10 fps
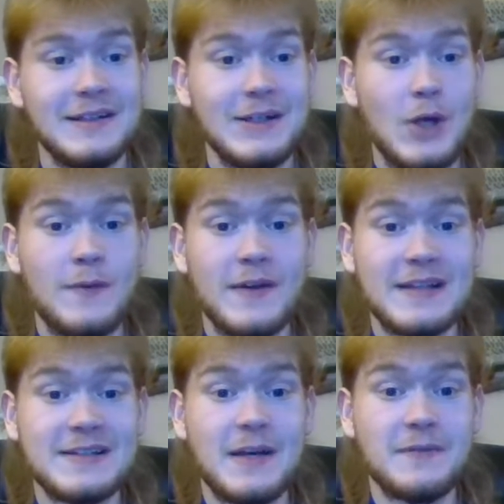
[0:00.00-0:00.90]
hopefully
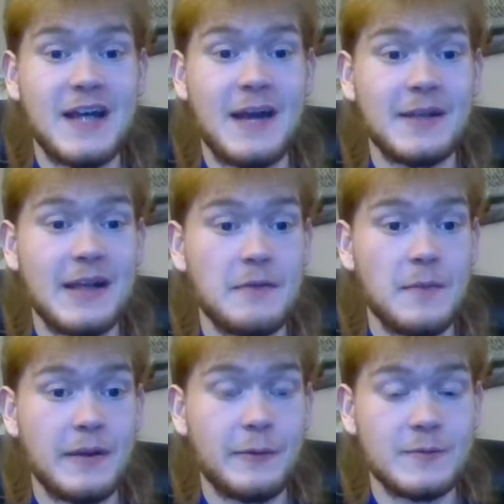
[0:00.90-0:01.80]
that's enough time to get
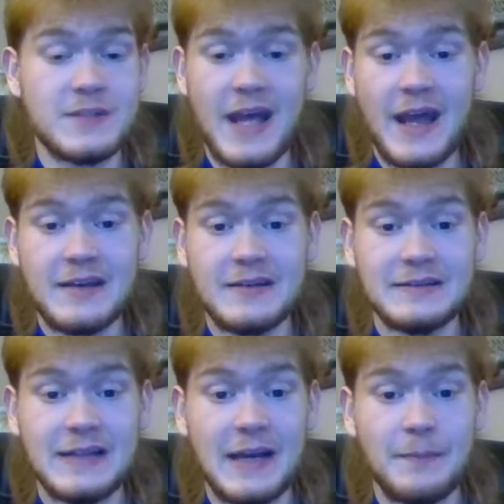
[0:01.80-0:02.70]
everybody through tech.
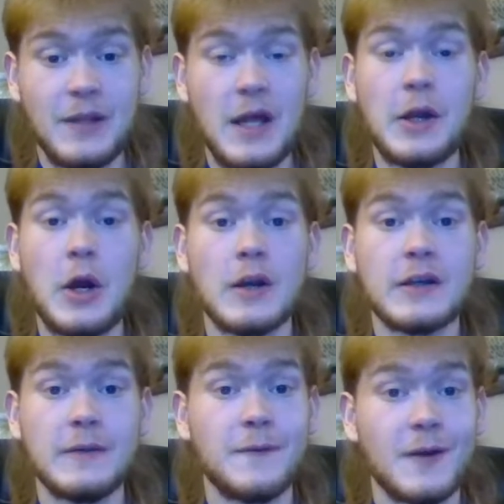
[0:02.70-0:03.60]
I applaud
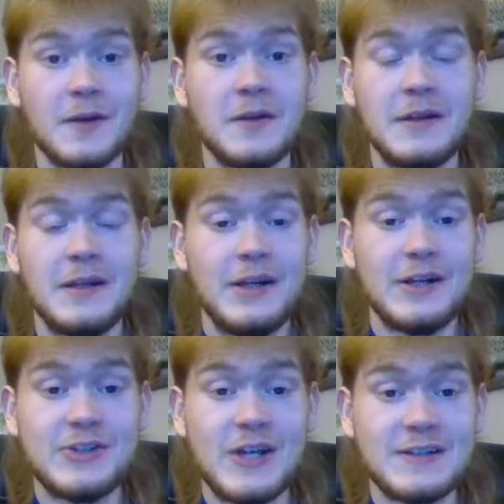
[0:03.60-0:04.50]
ARCA for
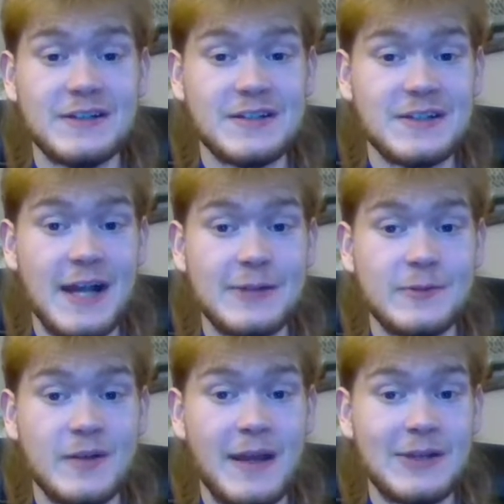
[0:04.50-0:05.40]
adjusting the
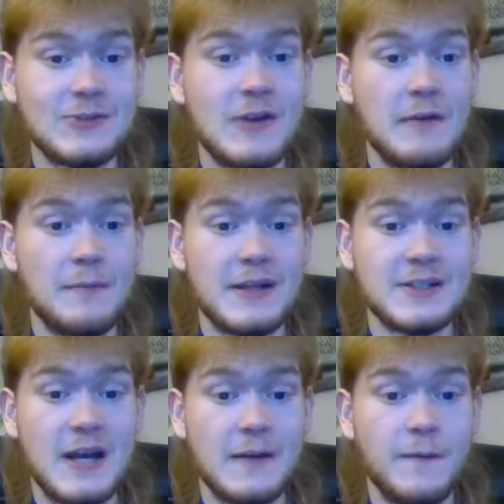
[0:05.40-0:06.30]
schedule to make sure everybody's
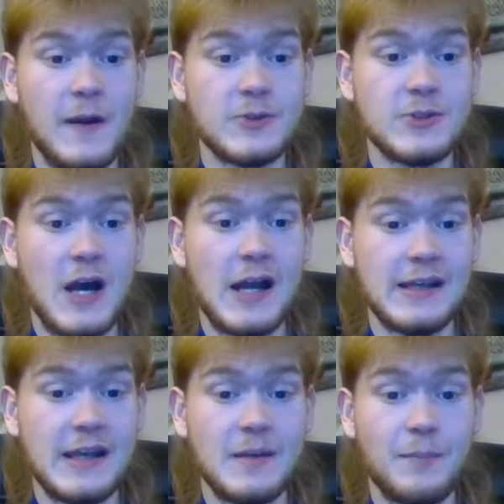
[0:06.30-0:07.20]
got a fair shot at
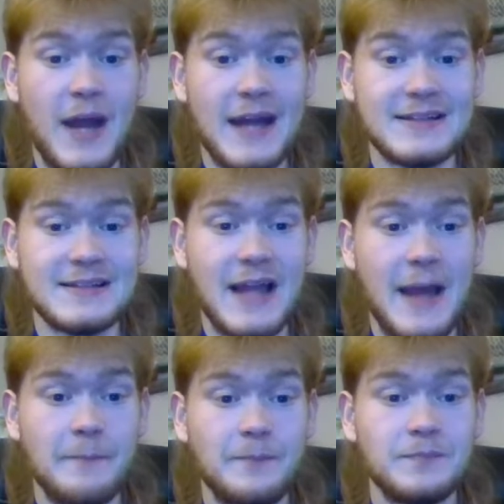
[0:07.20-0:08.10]
getting a practice
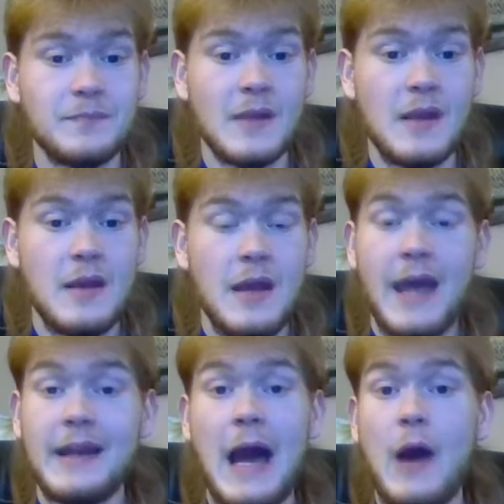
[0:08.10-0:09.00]
lap.
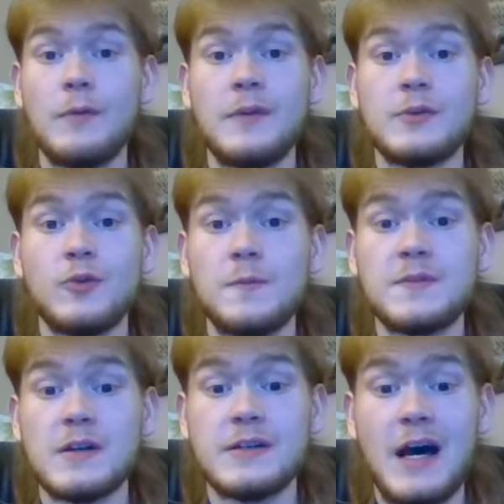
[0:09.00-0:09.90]
And how the groups
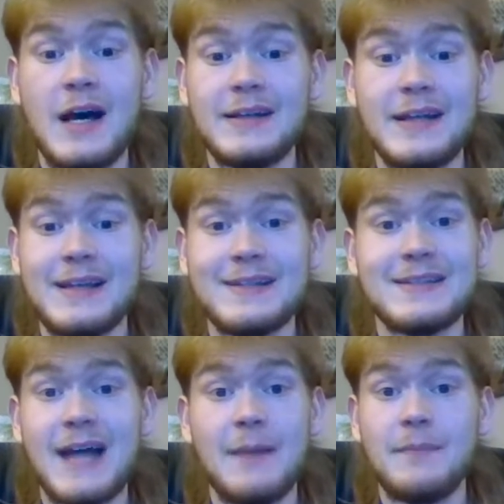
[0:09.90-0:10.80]
are done is
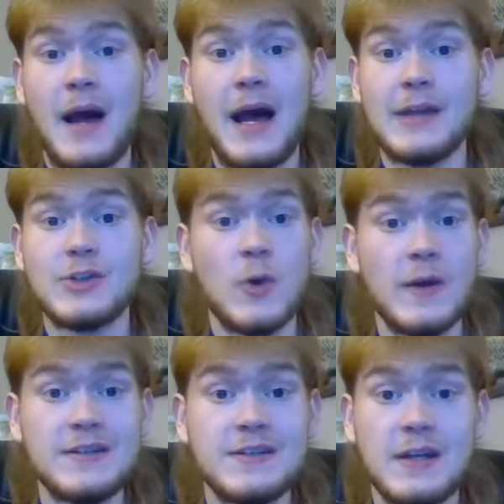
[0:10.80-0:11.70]
not by
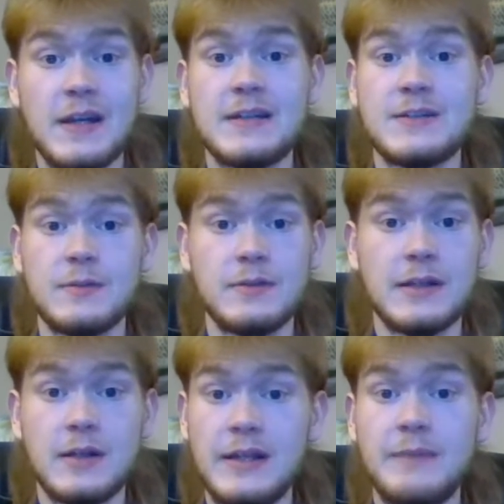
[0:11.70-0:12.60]
choice. It is literally